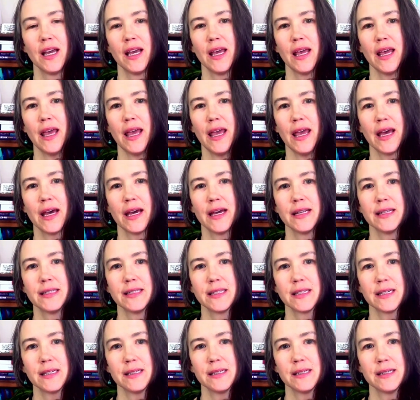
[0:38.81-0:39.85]
And
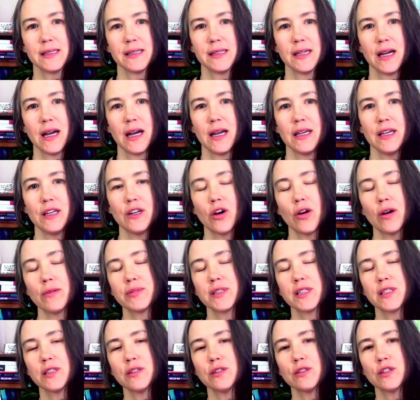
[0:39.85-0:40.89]
I'm
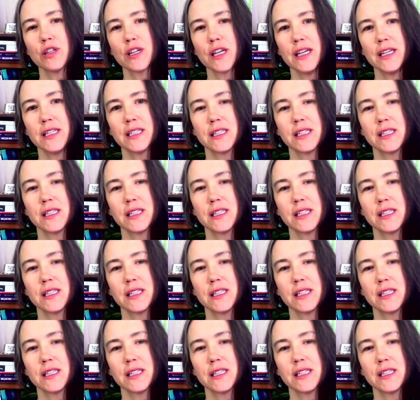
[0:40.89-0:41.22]
still looking